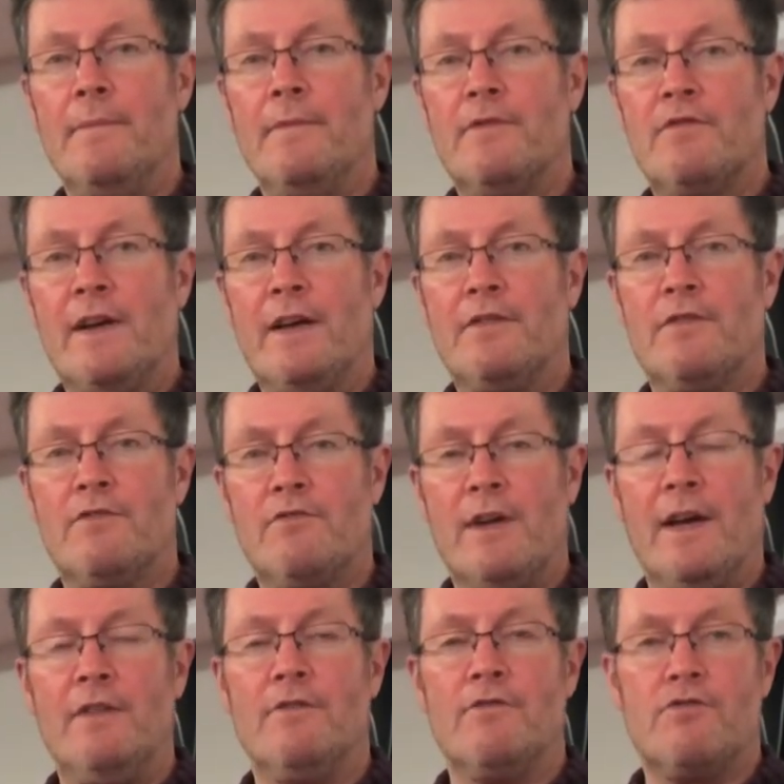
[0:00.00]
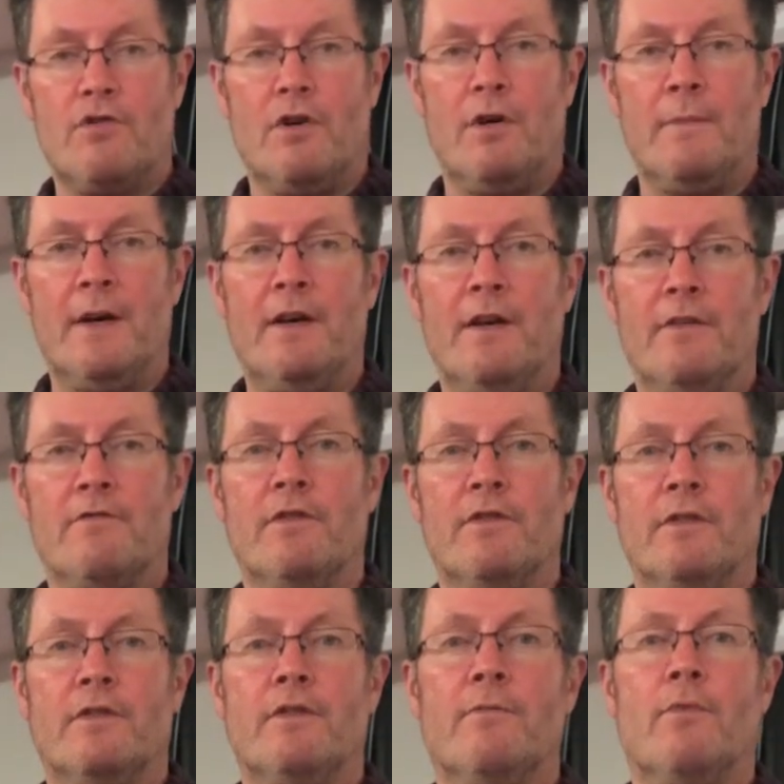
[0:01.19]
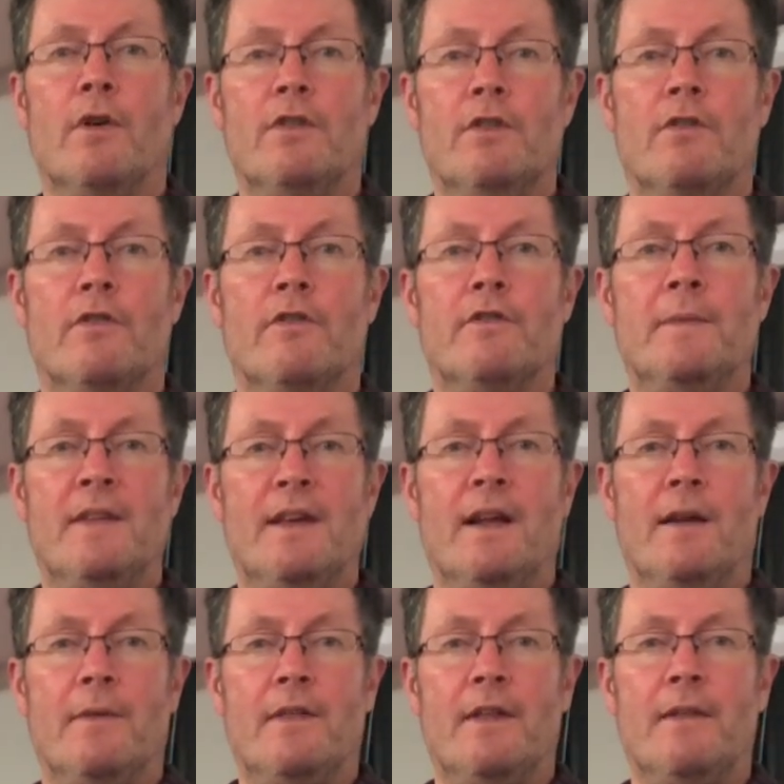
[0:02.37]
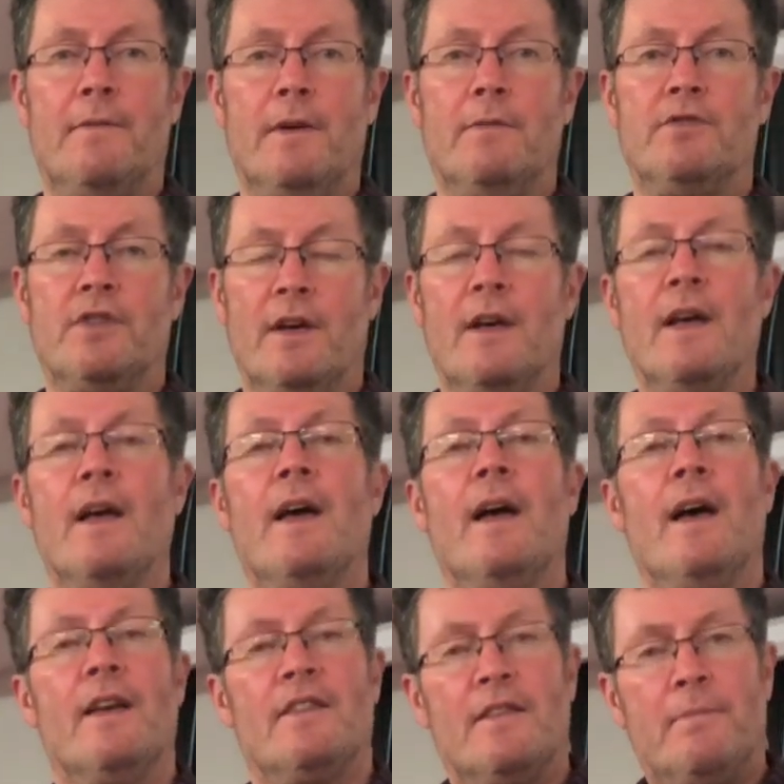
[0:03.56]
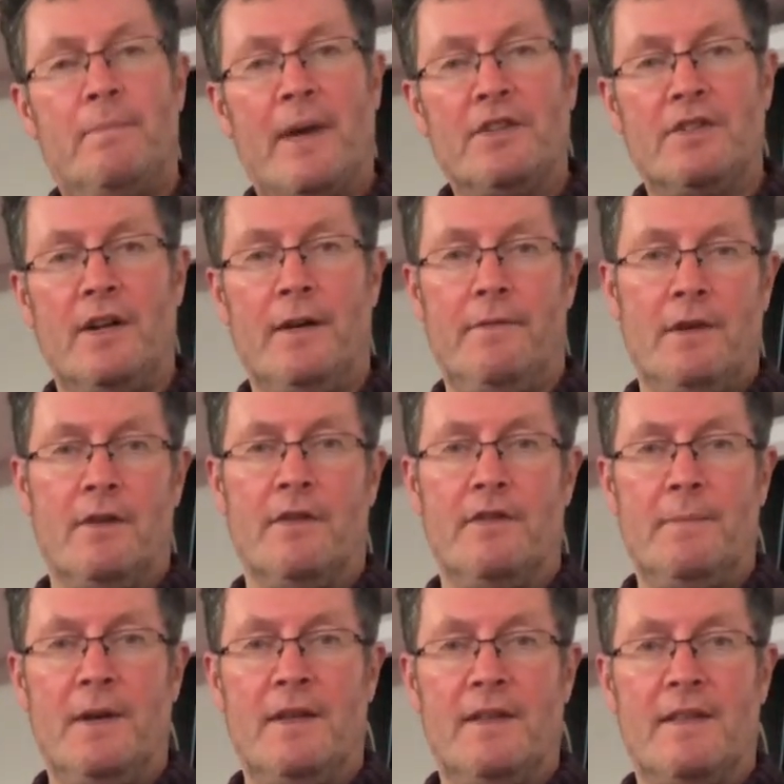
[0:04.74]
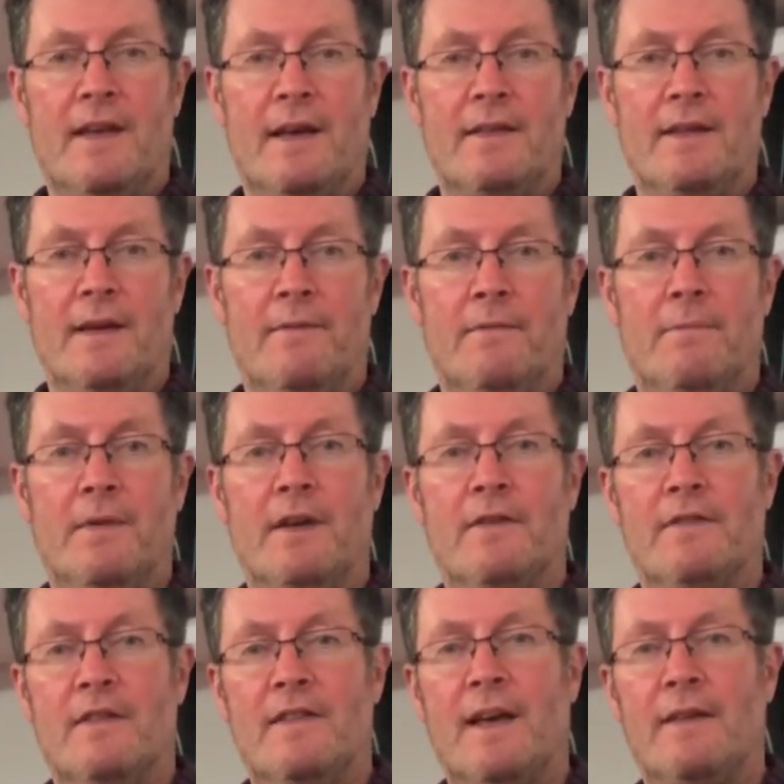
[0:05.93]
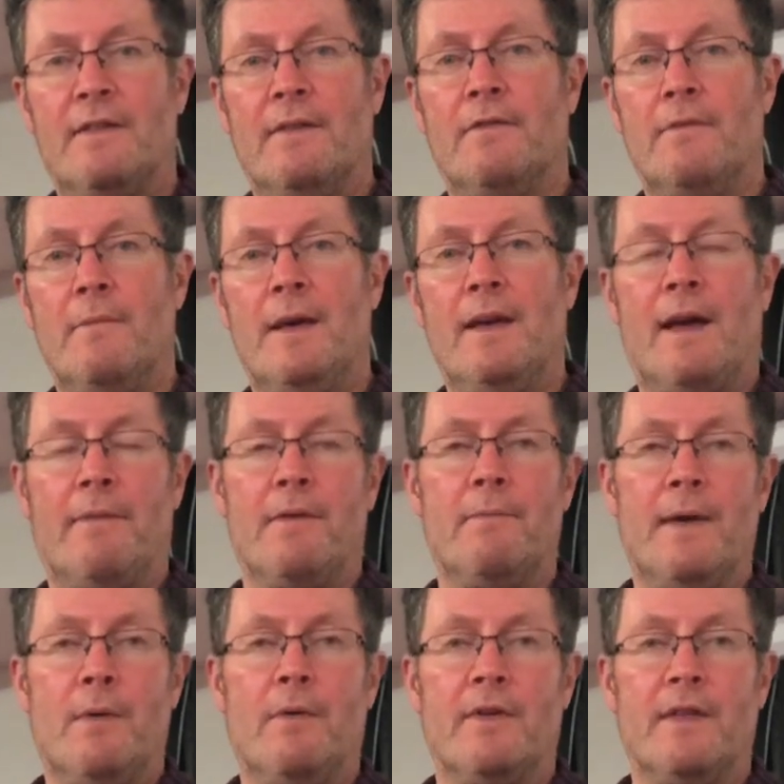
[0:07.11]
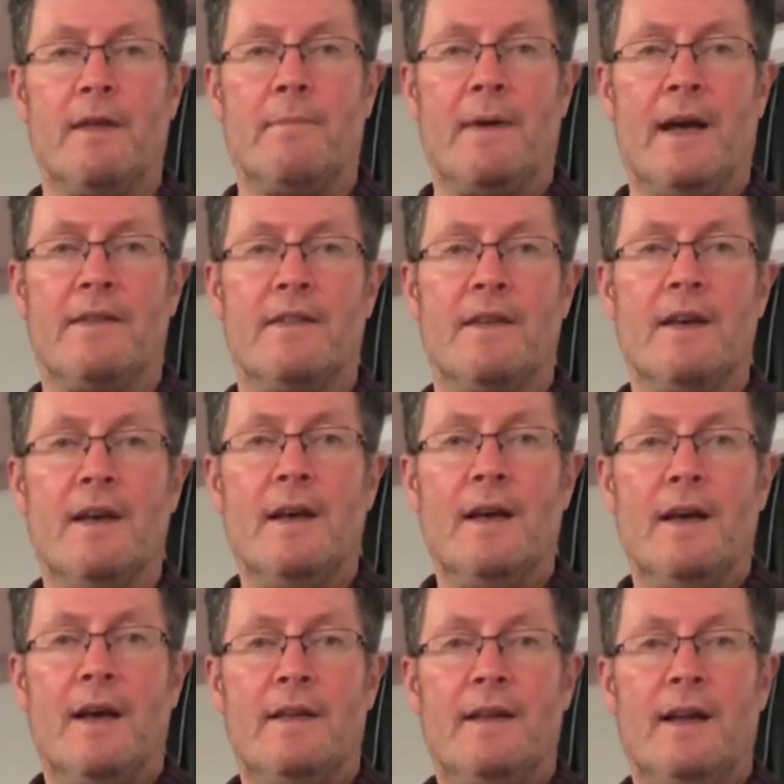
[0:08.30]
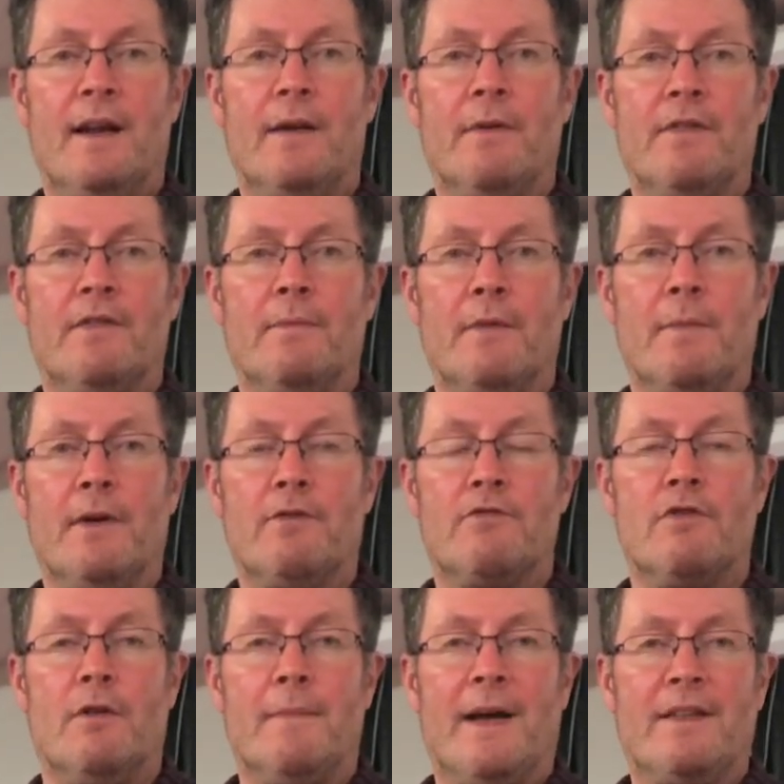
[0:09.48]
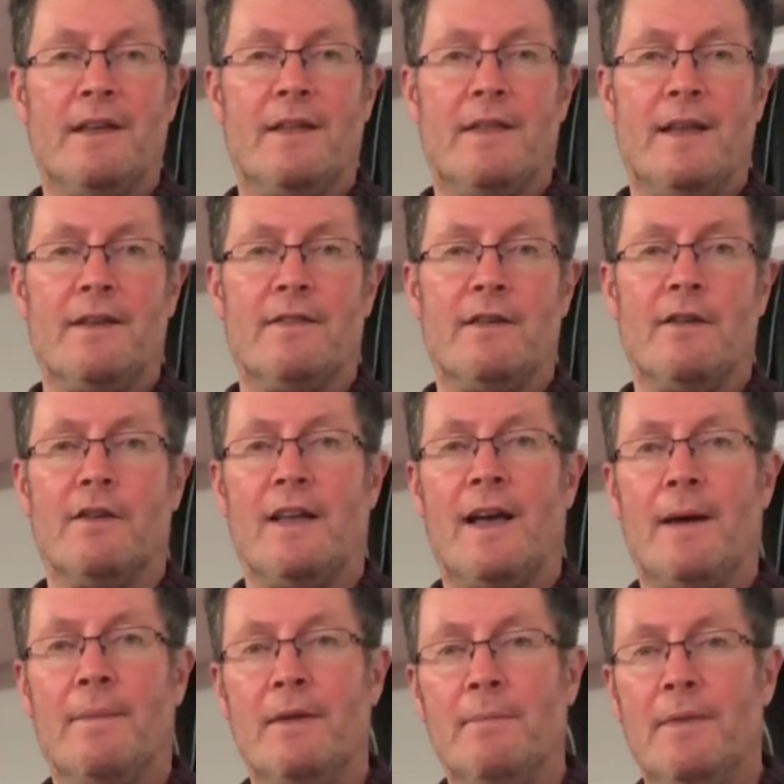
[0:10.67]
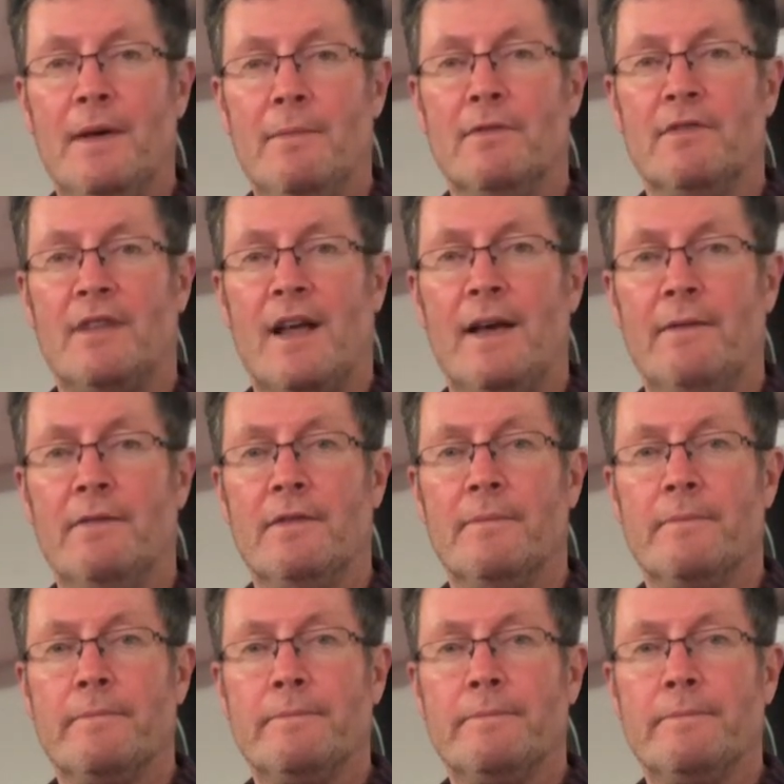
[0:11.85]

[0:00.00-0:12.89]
stress, strain, trauma as a result of what you're going to be dealing with in the future, especially if you're going to be a detective, because detectives, for me, having been one in the past, are dealing with some of the most traumatic things that are going to happen in people's lives.